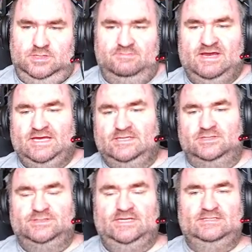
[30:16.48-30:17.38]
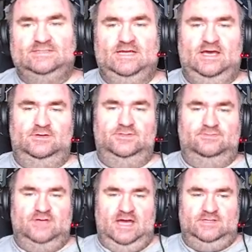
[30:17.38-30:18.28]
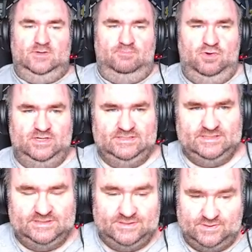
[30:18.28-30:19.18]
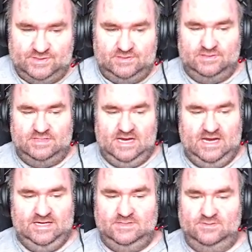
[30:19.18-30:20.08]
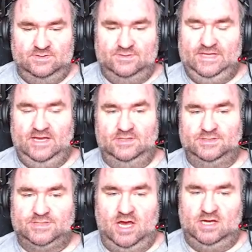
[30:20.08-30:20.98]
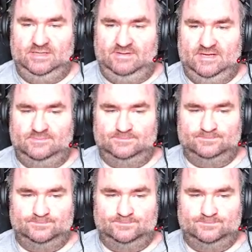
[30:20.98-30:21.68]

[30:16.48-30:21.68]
You're making no sense now. You've gotten to a point in the tutorial that I don't know what the hell you're talking about.